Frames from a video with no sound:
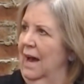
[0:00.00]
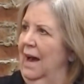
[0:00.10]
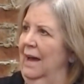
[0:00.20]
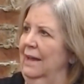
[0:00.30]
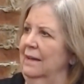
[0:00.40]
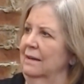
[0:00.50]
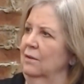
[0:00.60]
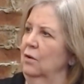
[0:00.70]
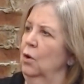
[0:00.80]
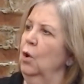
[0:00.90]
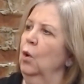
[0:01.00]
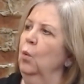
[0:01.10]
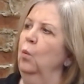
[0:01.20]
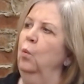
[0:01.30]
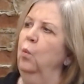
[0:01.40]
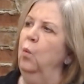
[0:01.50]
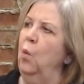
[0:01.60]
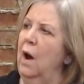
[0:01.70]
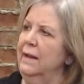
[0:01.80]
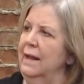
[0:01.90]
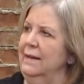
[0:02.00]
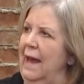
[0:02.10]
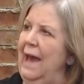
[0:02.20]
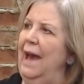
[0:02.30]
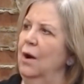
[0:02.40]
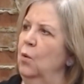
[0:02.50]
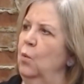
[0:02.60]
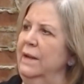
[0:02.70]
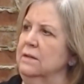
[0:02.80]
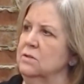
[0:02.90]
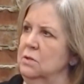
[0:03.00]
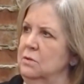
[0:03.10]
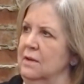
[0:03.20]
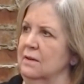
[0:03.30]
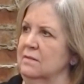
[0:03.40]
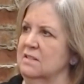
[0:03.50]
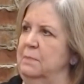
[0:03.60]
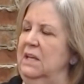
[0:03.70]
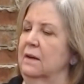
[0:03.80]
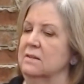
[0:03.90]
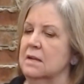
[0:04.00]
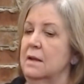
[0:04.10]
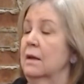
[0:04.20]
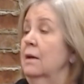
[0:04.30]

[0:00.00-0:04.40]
on what and how we do this, because